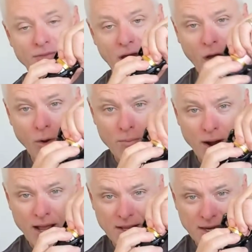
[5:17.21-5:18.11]
the whole
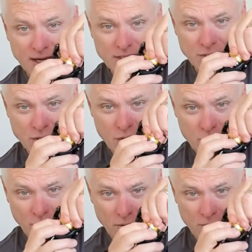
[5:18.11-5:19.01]
braid can actually
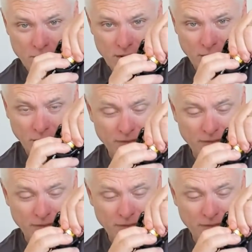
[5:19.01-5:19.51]
turn on the reel.